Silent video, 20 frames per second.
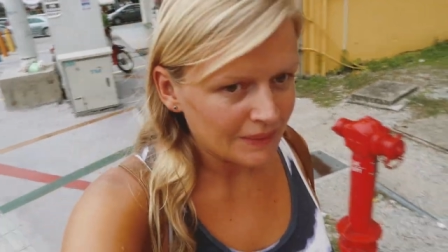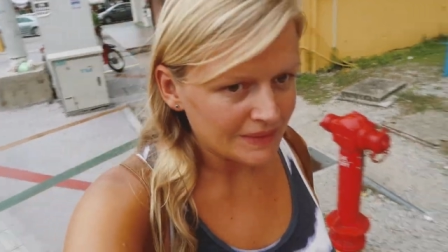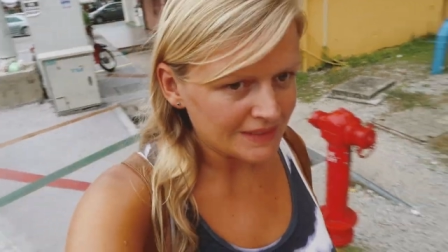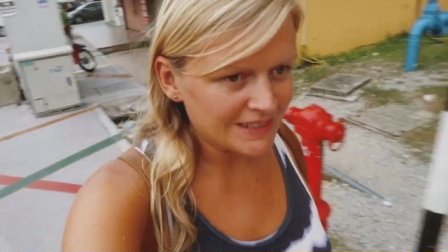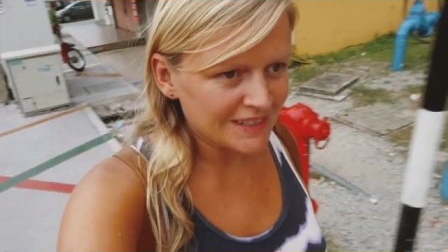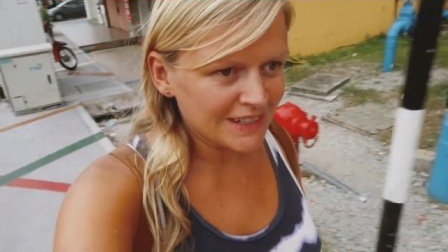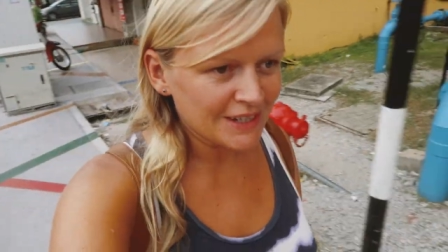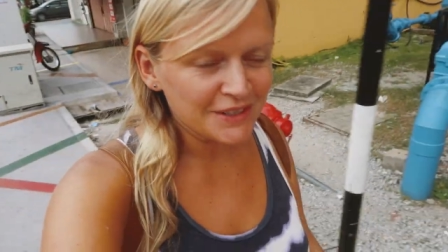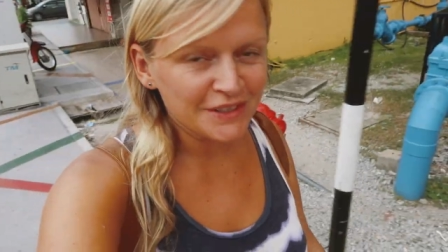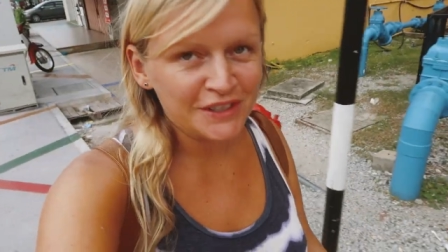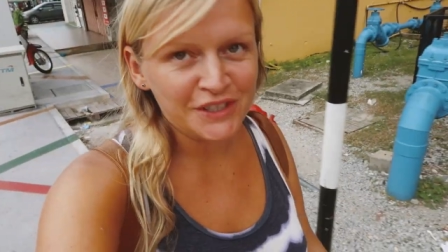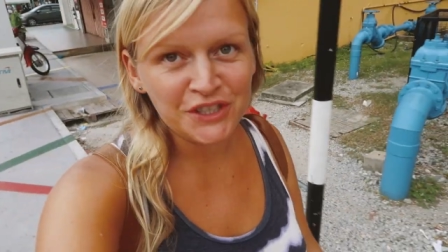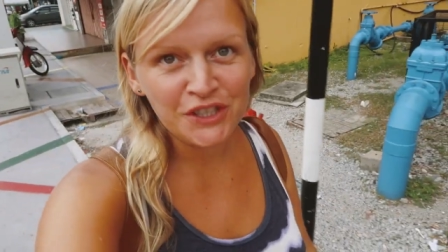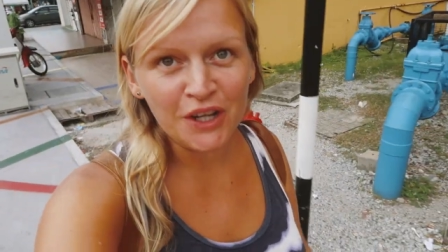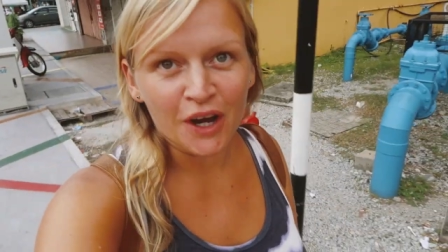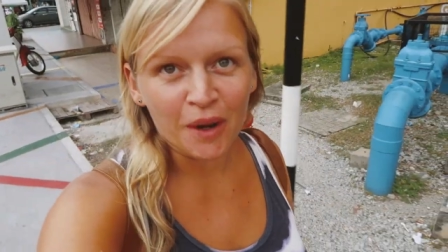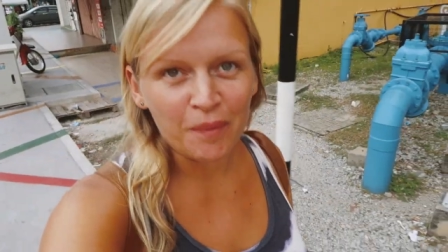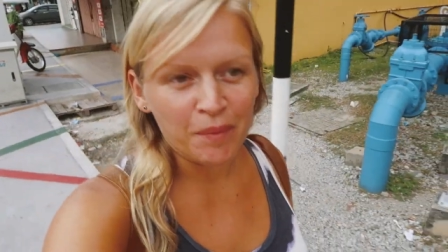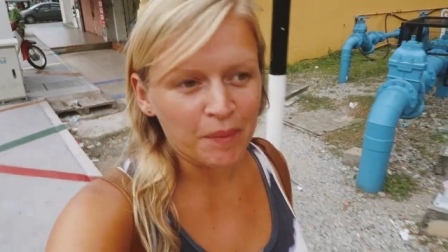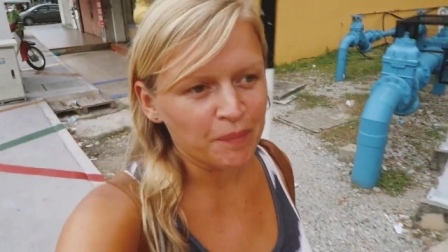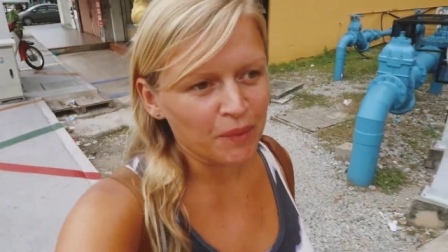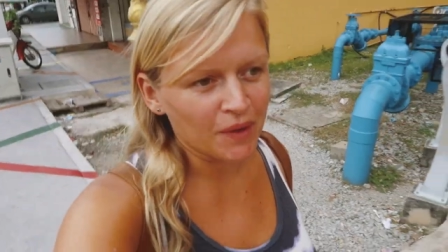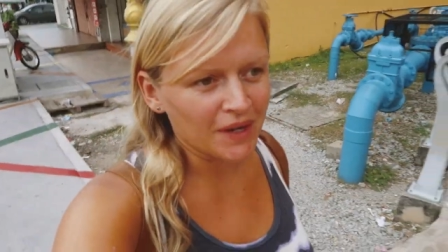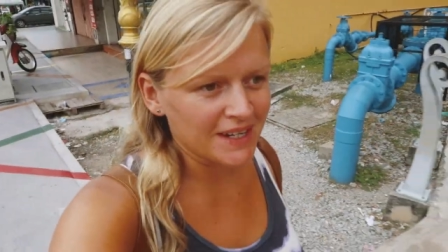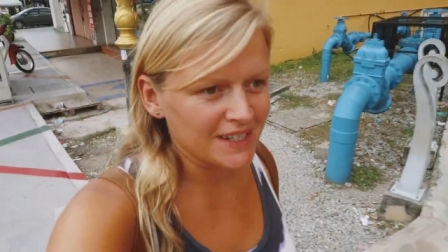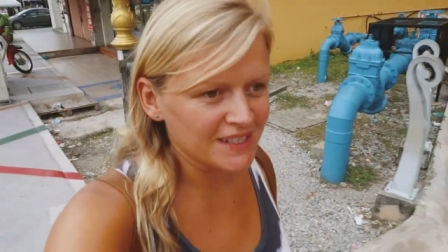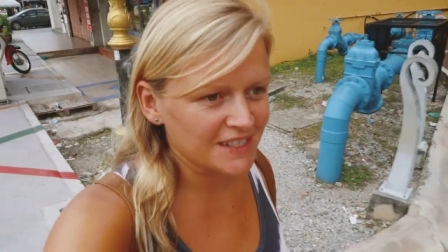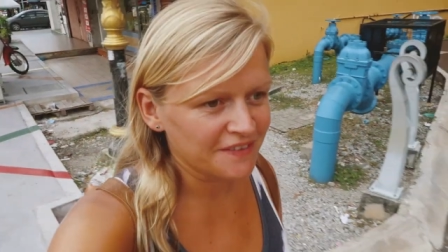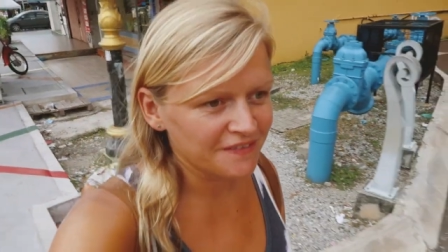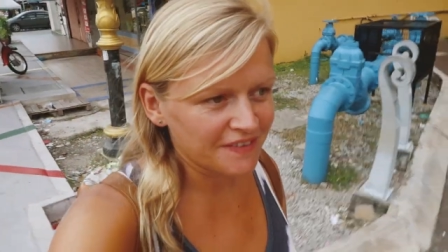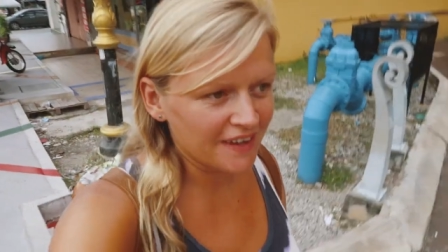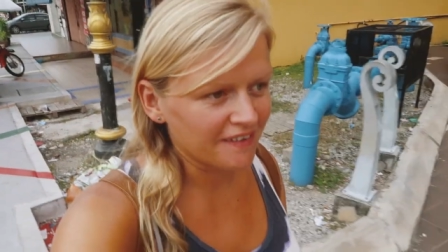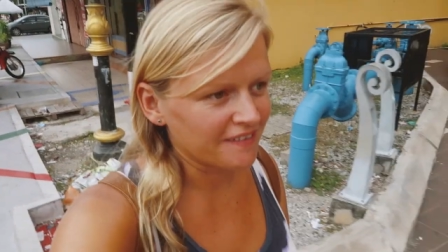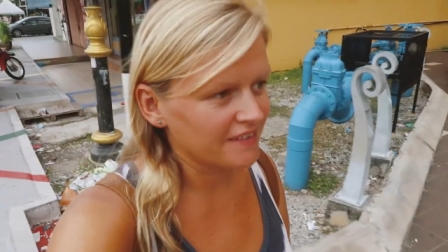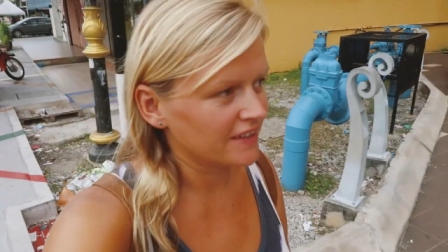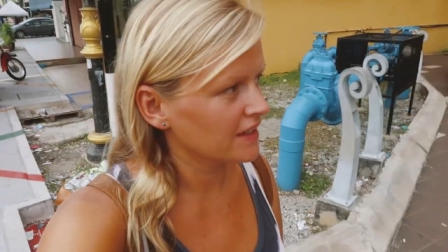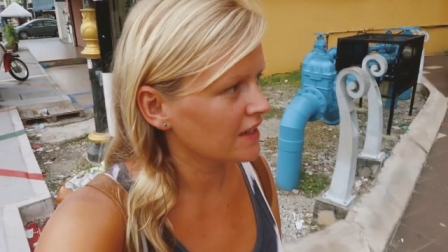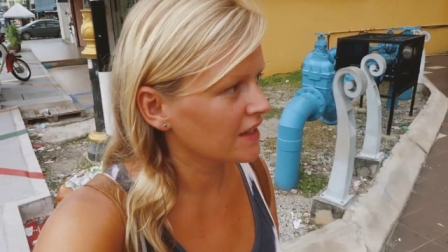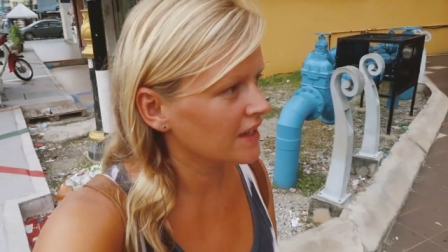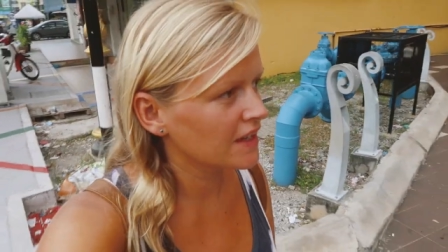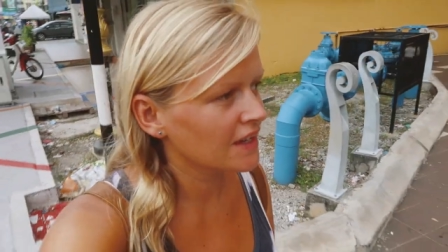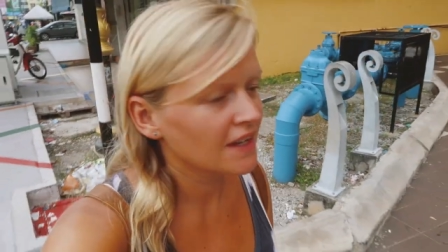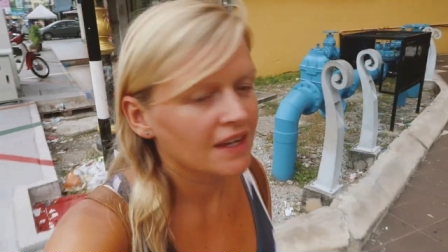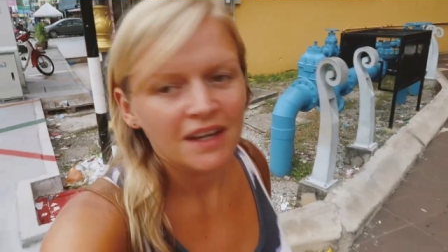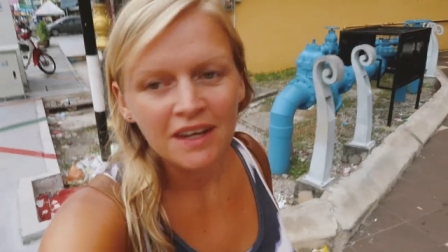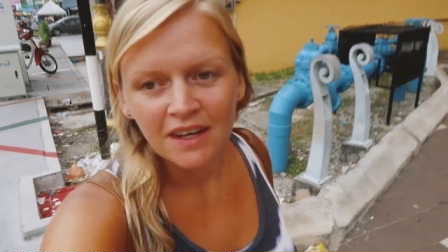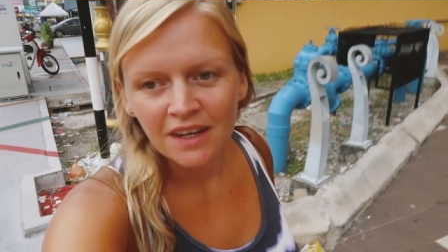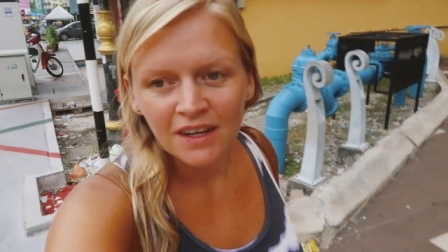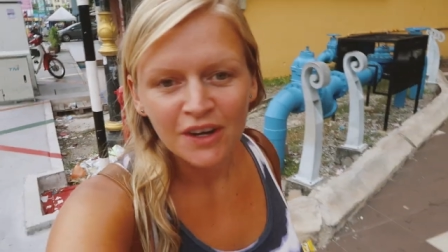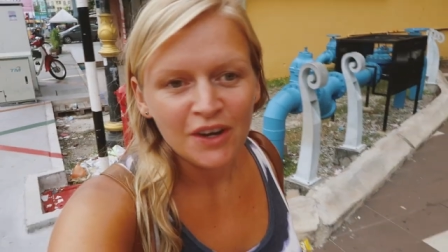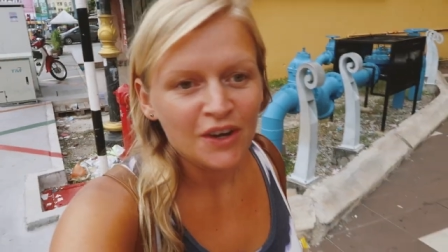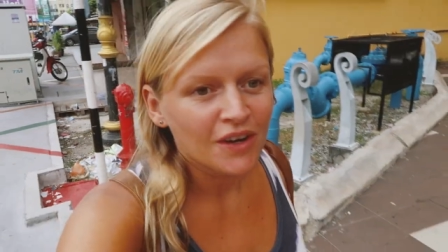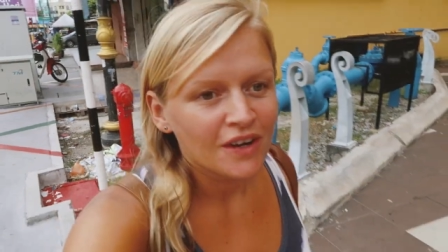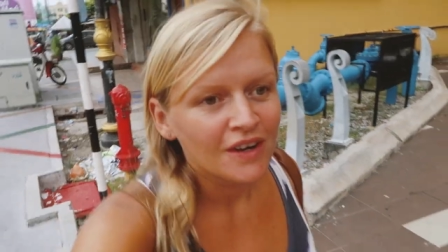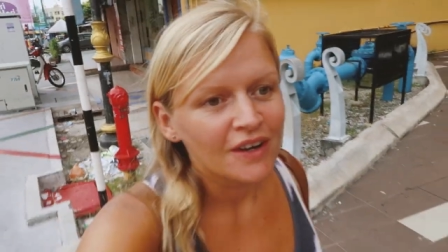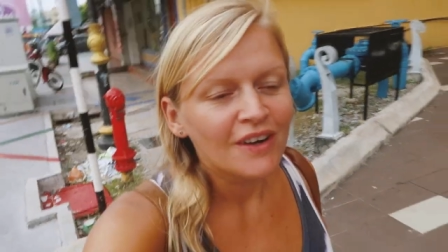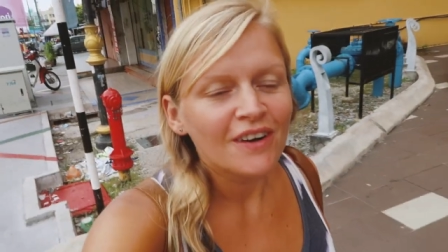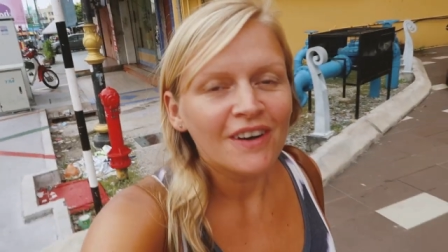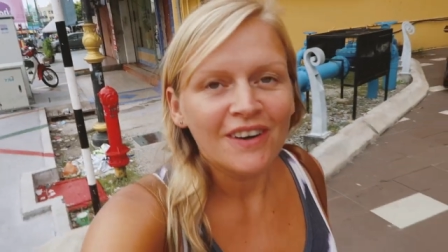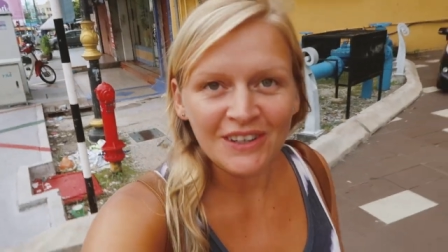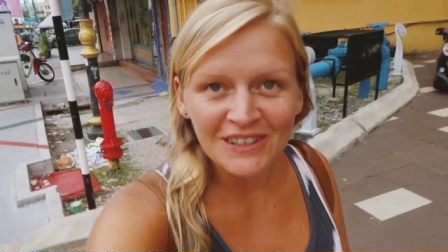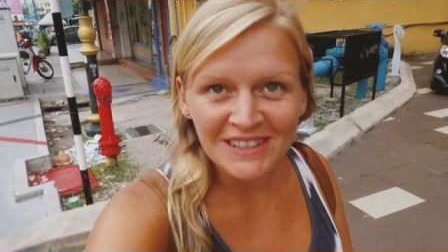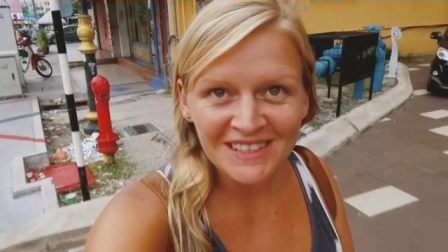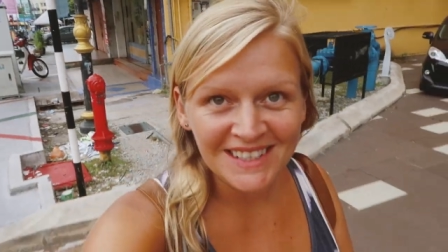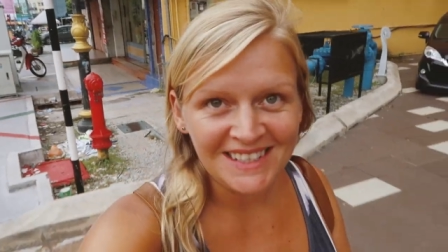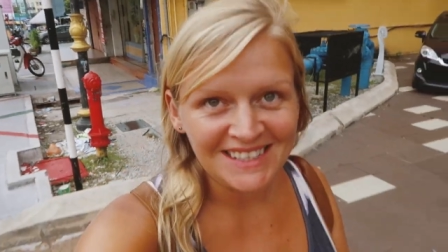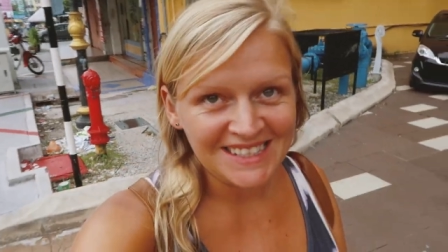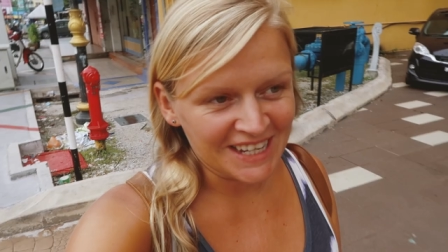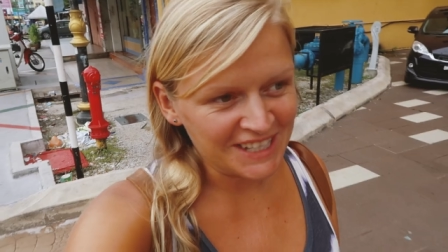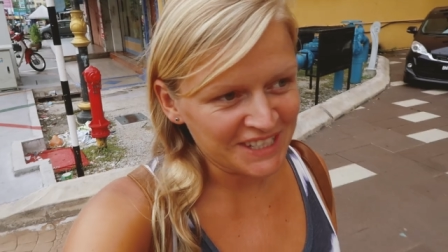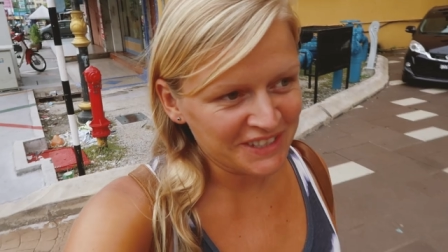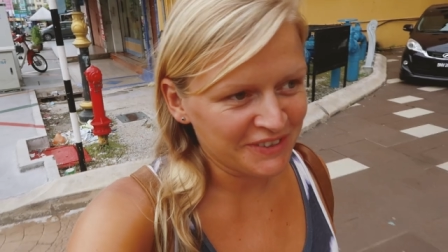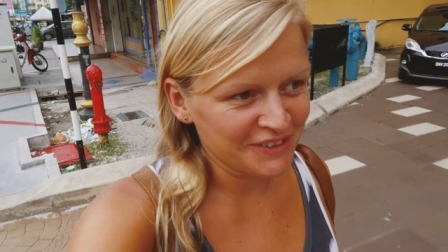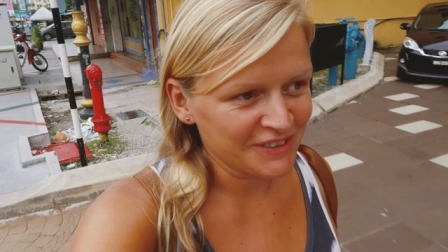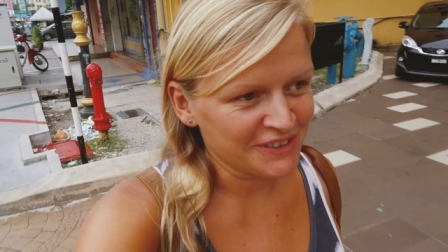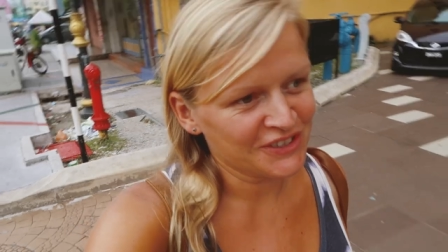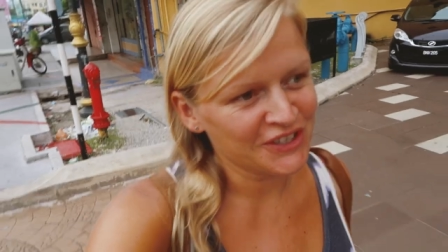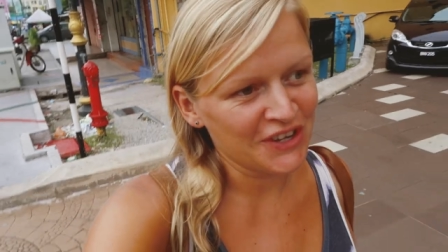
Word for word: wanted to go to the shop, but it is a very unsuccessful